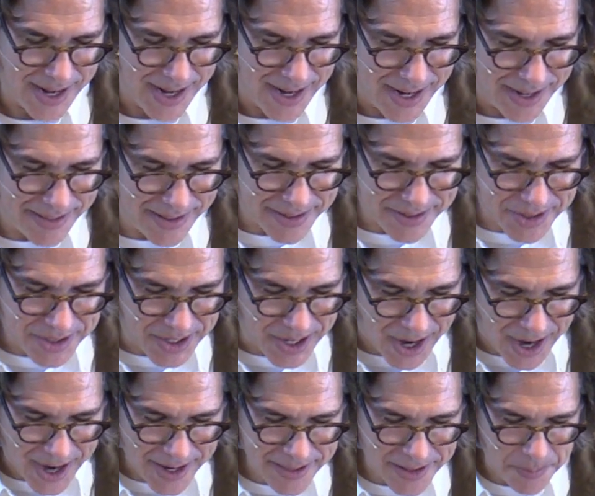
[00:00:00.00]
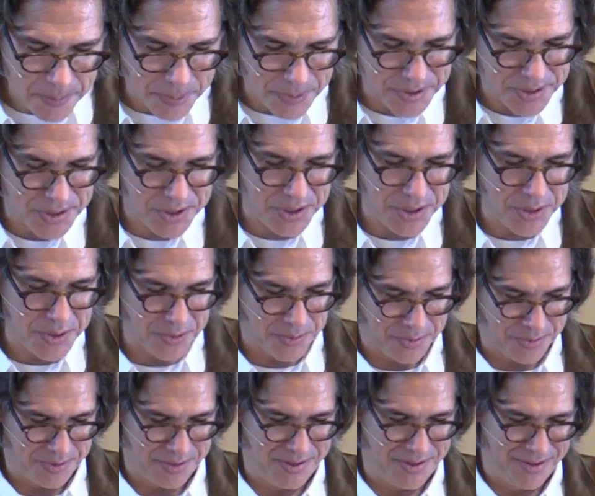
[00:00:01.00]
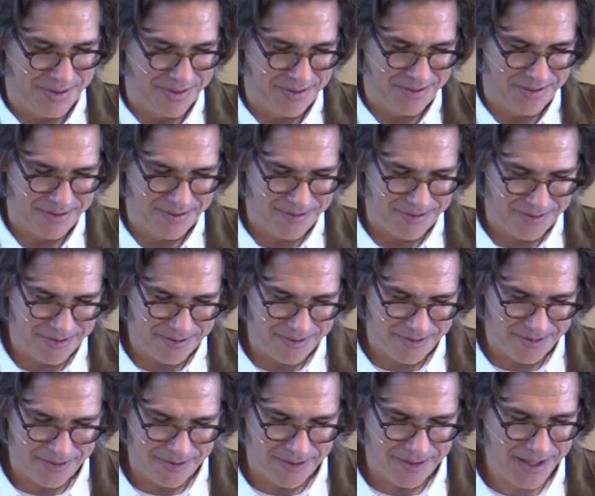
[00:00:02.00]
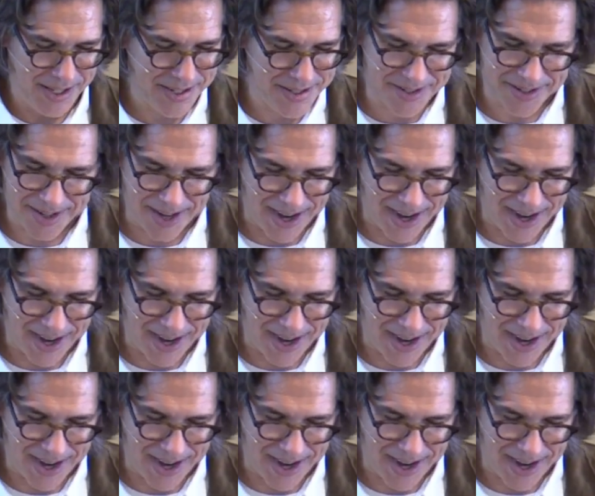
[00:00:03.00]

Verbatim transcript: And this God that pursues, this